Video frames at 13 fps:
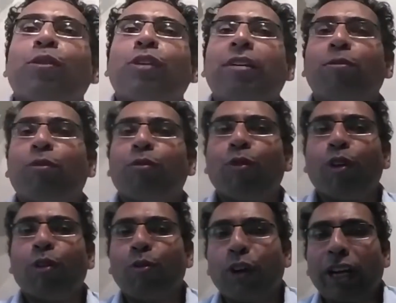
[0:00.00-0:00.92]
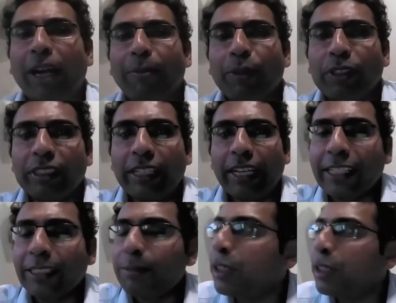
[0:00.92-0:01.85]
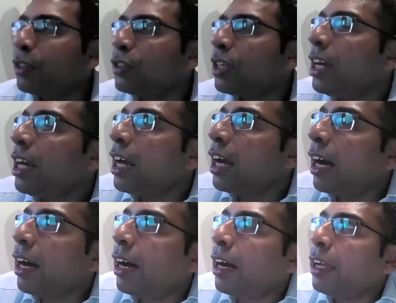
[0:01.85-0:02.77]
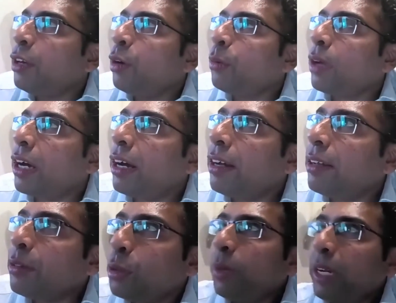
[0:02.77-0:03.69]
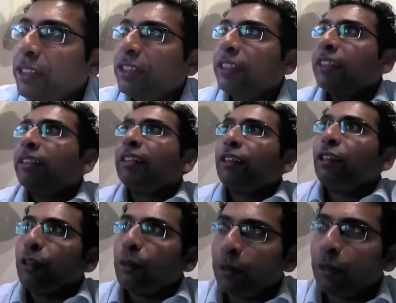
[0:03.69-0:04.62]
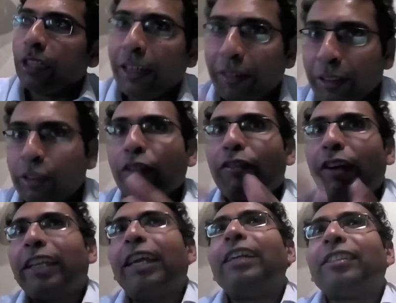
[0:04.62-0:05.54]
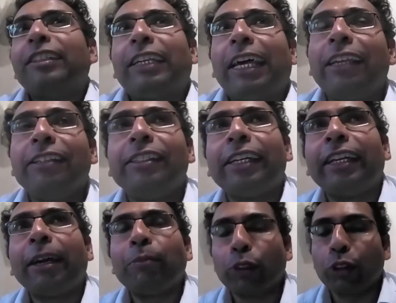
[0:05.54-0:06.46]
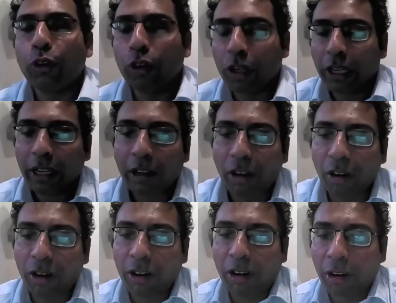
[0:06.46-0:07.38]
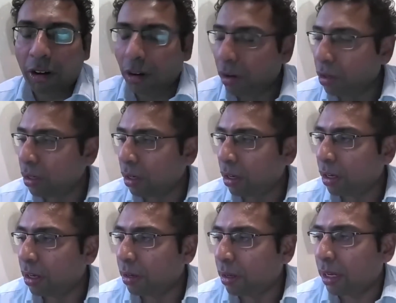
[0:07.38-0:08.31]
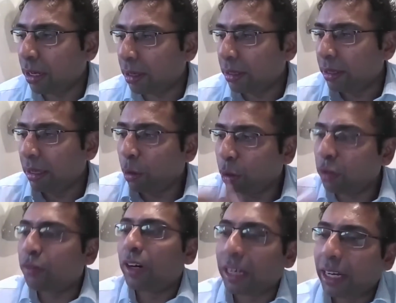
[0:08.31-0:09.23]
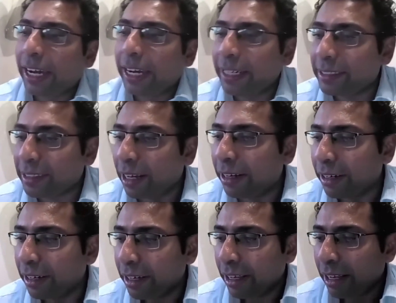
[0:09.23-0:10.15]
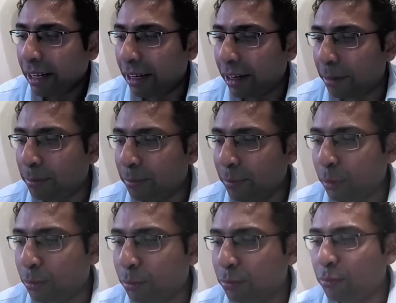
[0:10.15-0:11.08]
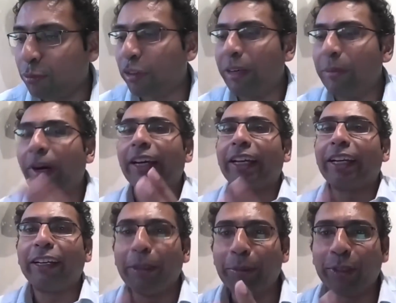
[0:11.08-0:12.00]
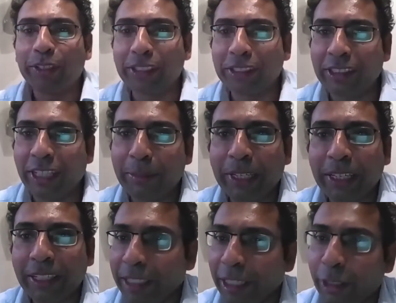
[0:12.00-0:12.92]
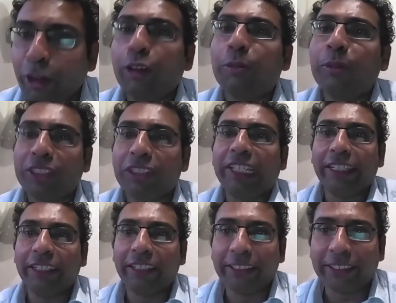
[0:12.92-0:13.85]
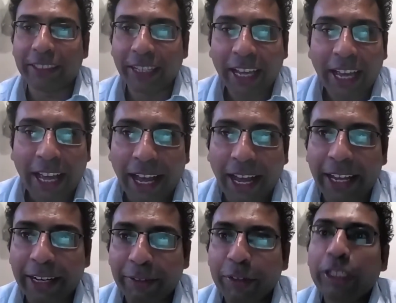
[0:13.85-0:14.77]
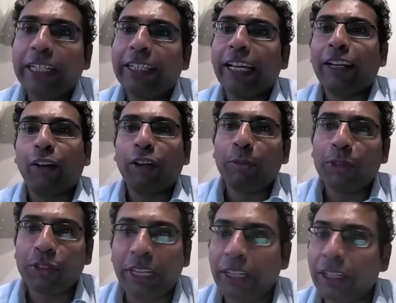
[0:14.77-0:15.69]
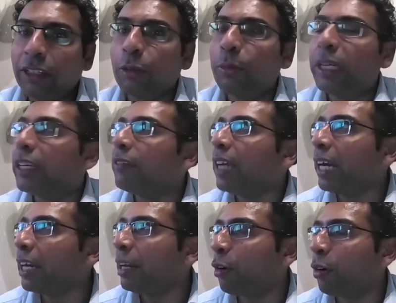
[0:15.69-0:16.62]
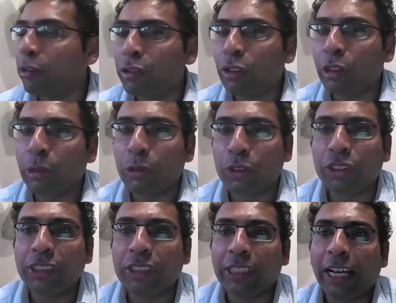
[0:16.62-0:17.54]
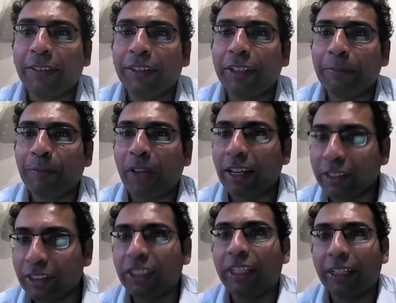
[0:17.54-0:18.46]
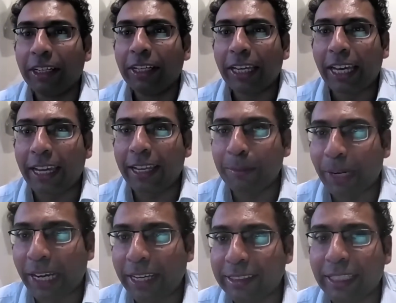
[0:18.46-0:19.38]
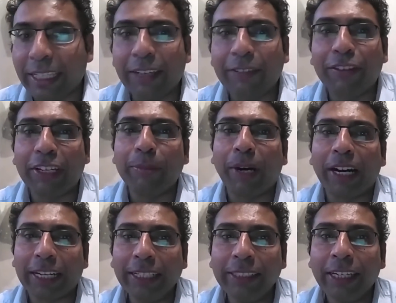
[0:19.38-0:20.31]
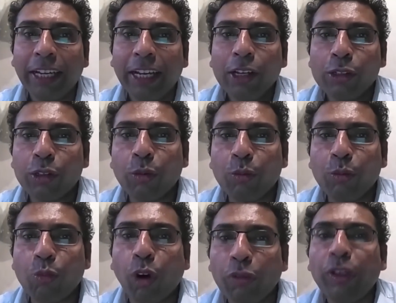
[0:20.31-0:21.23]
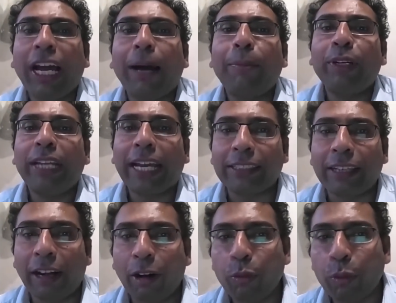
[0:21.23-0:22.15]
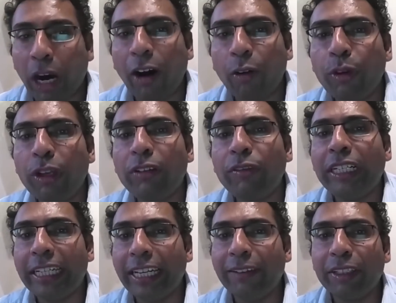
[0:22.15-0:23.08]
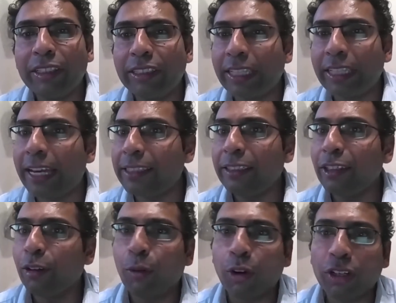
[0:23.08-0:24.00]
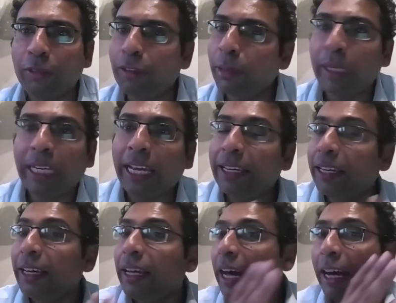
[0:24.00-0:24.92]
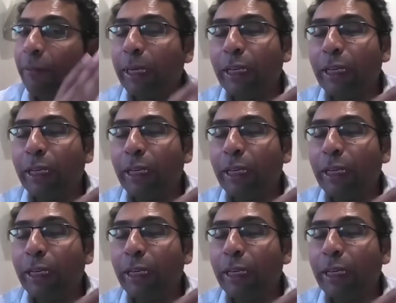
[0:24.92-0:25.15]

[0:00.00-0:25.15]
to that. Day. What happens day. next? Because, uh, you know, uh, you mentioned, you know, you, you gave us sort of financial analogy, and I'm sure uh, on uh, uh, a lot of our clients are, uh, you know, free market liberals. They'll be Economist readers. And if you read The Economist, then you believe that all solutions have an answer in pricing and free markets. So what will happen next? How how will we deal with the scarcity of water? Will be like, I